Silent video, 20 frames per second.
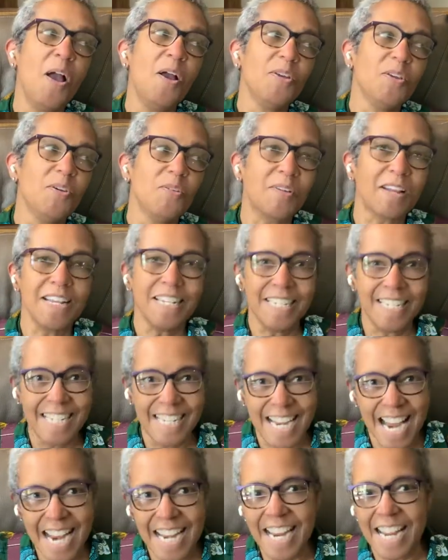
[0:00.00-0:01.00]
you can
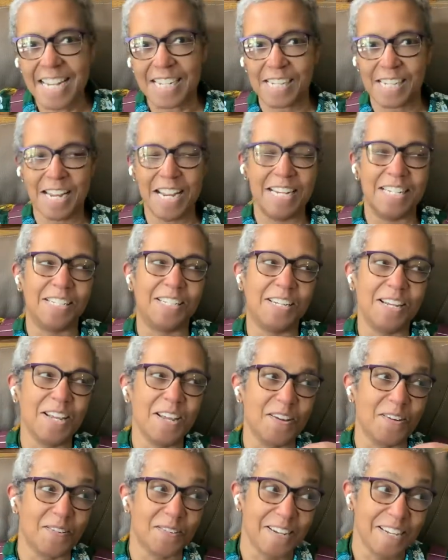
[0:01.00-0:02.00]
knit it into
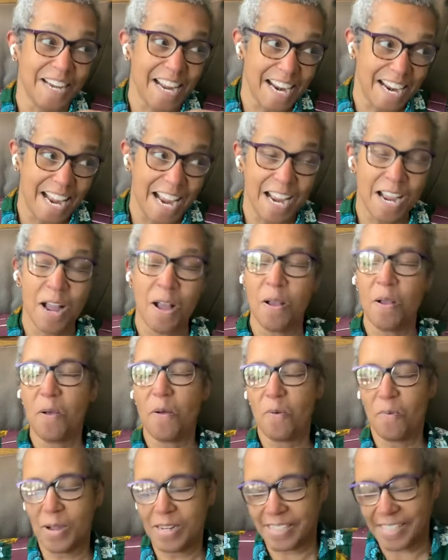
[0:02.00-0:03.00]
your knitting,
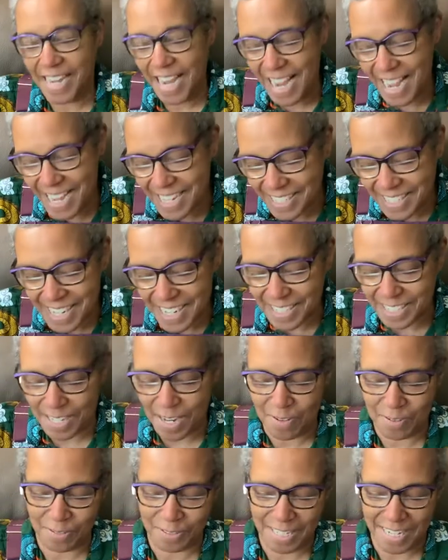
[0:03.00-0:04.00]
which is its
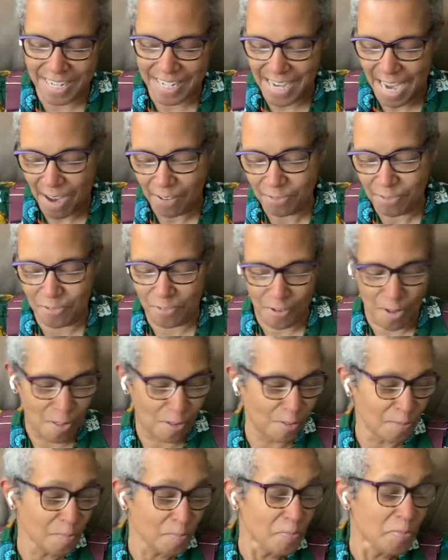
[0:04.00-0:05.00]
only downfall.